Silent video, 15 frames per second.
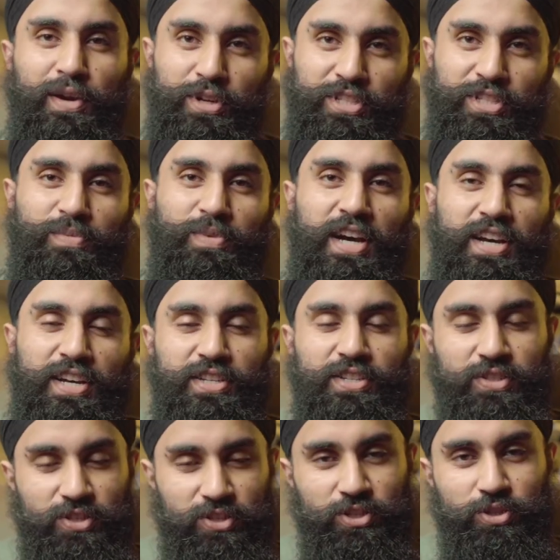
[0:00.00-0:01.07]
what's up
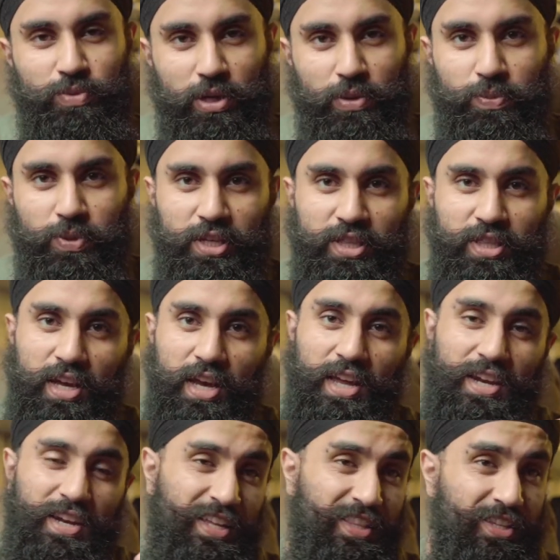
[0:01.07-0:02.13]
guys? This is Prapreet,
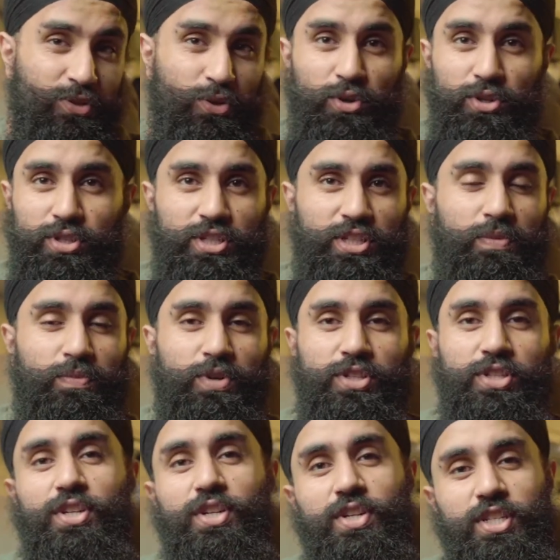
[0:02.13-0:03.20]
and in this whole December
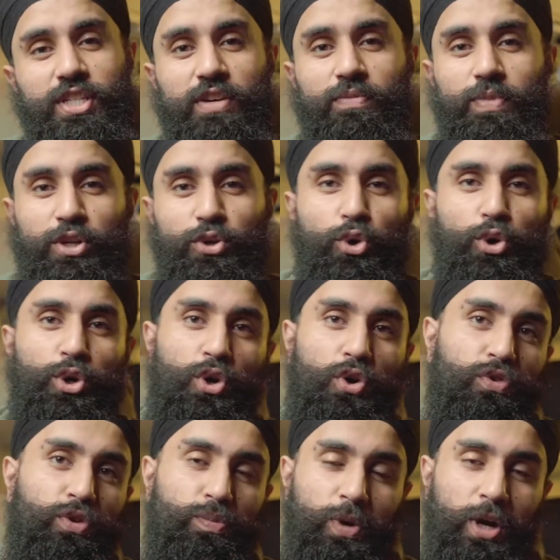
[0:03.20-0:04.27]
series I've been going
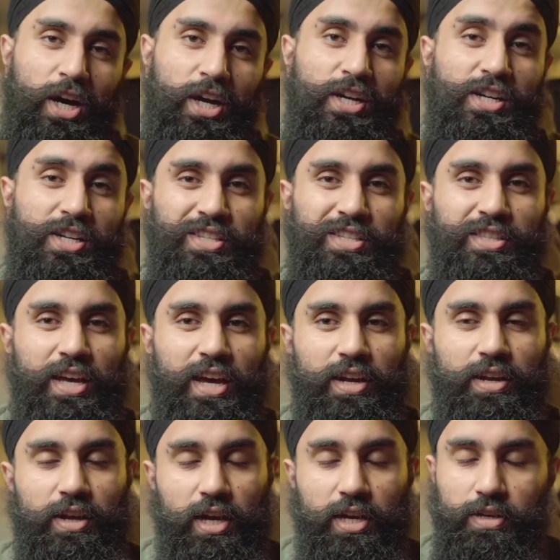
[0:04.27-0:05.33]
over products
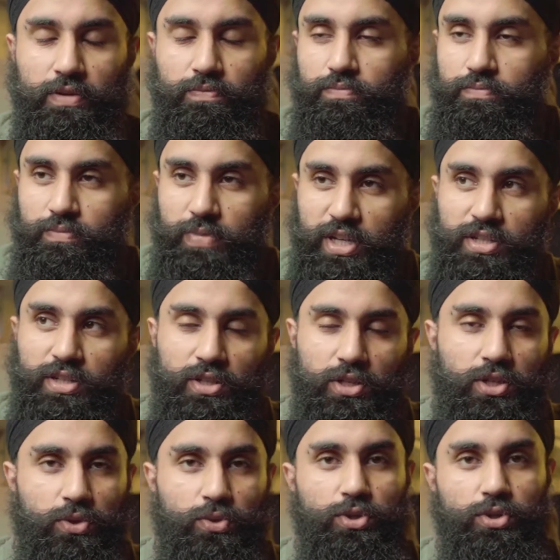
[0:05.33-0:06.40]
that I basically
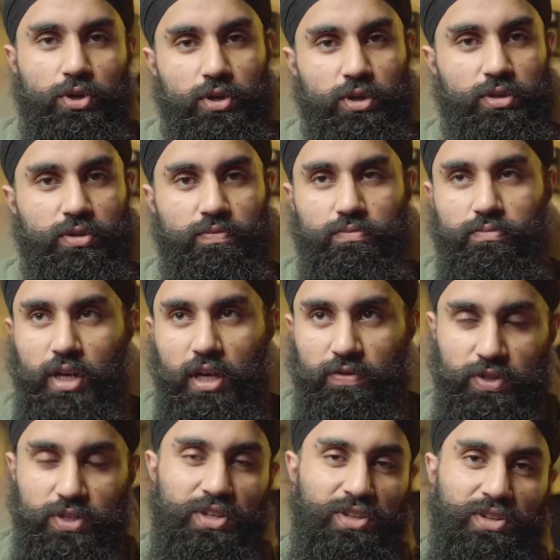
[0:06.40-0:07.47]
use on
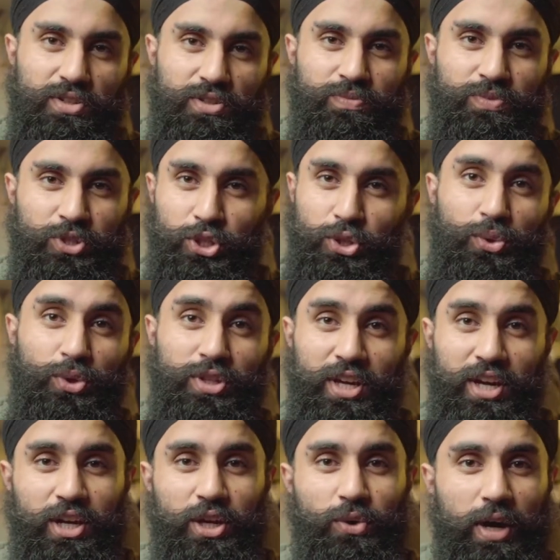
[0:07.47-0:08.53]
every single shoot
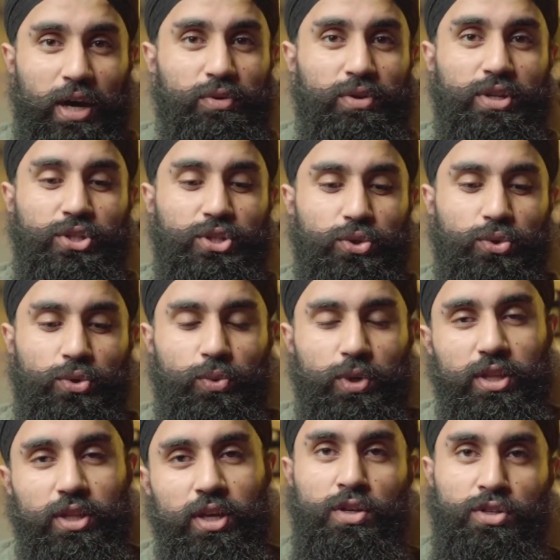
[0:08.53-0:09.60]
that I go out and shoot
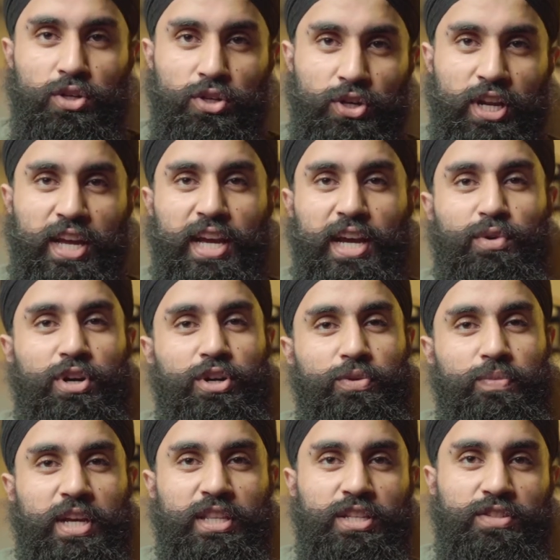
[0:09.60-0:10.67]
with. So today I wanted to
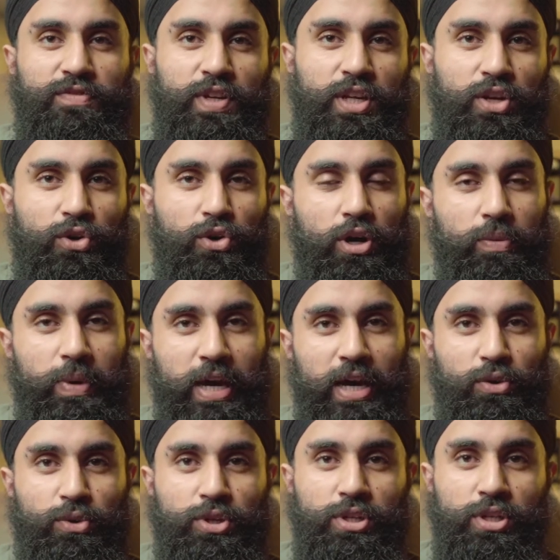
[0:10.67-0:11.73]
make this video
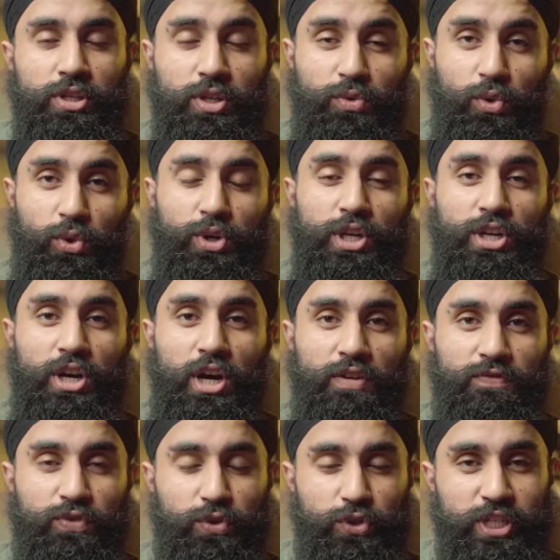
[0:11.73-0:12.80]
about the
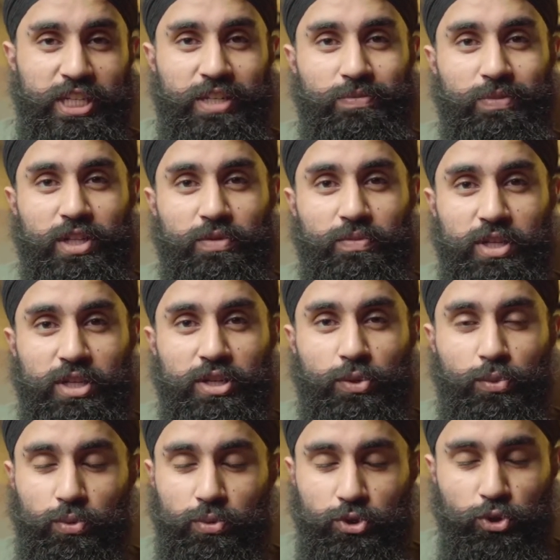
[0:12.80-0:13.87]
Rokinon
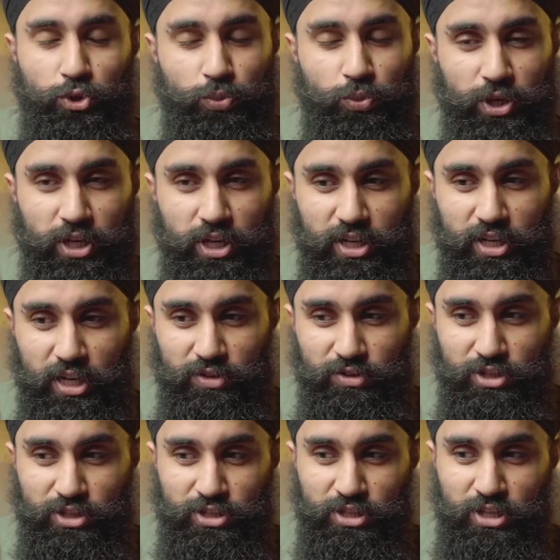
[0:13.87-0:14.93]
14mm 2.8. Now
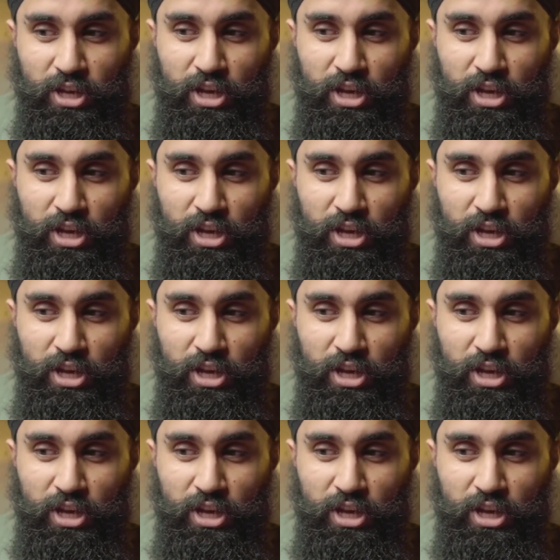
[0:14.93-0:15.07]
this